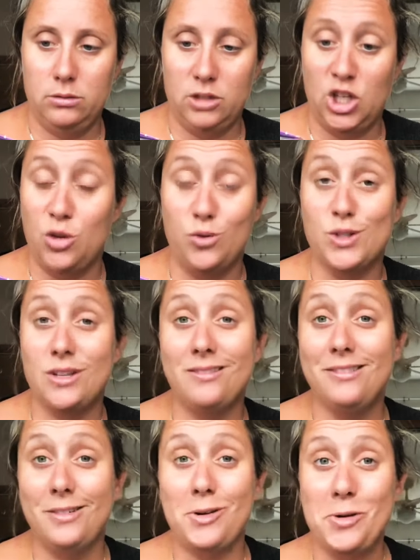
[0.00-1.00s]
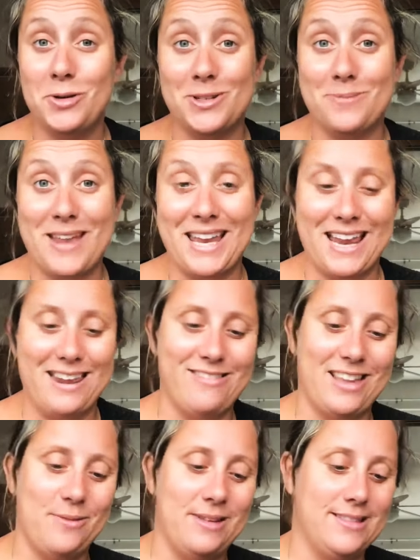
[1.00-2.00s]
use or to make
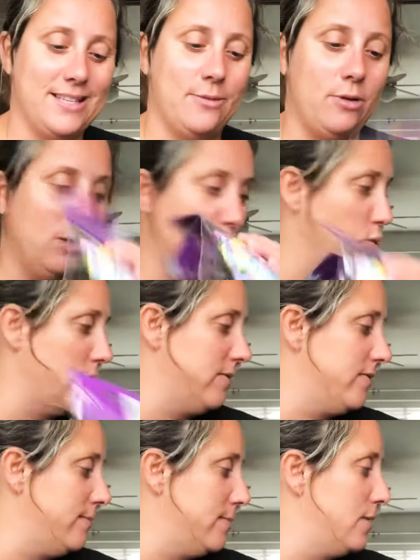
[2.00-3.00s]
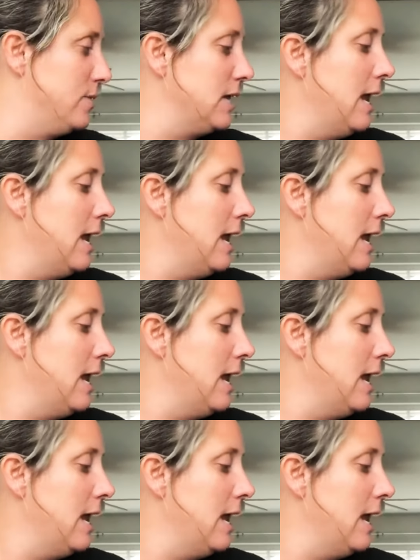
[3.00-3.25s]
anything with, so I will give them those.